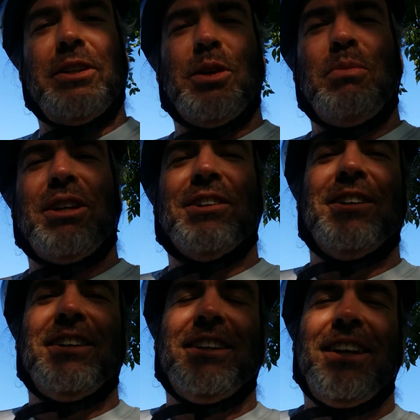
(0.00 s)
demeanor,
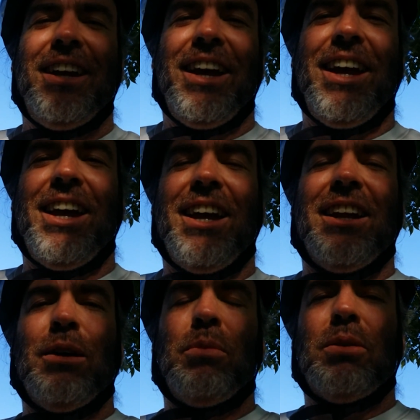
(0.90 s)

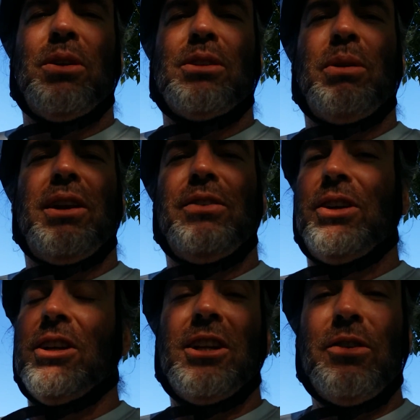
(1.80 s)
and because I'm a
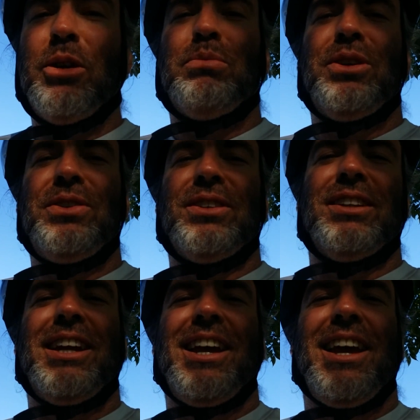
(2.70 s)
very loving person,
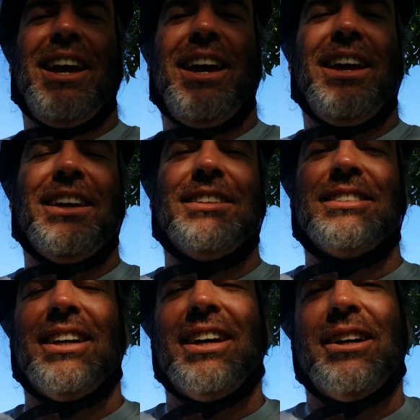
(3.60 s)
and
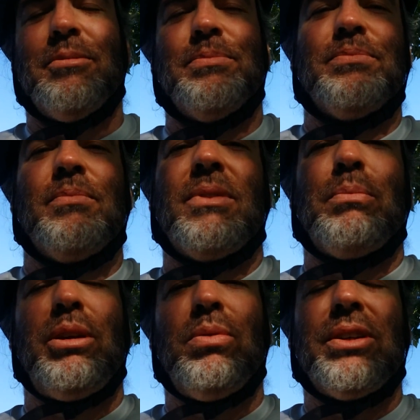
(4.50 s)

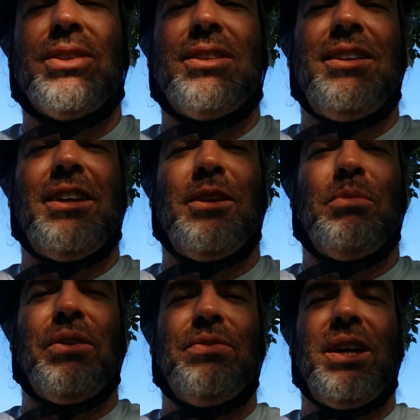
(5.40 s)
people can see that in
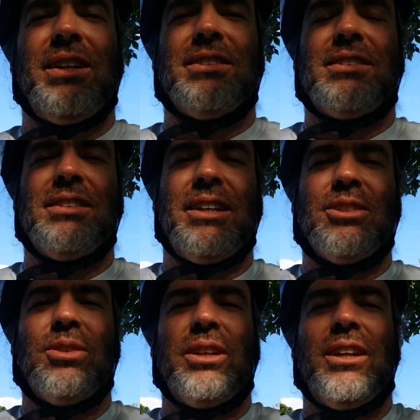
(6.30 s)
my face, and
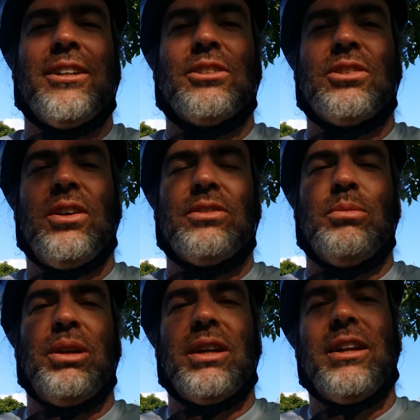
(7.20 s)
so they like to talk to
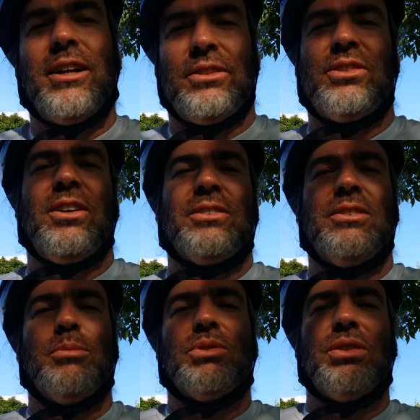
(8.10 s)
me, and I like to talk to
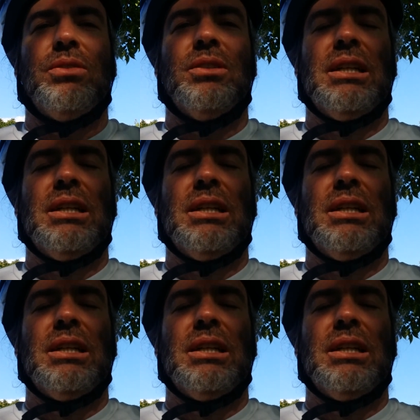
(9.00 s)
them too.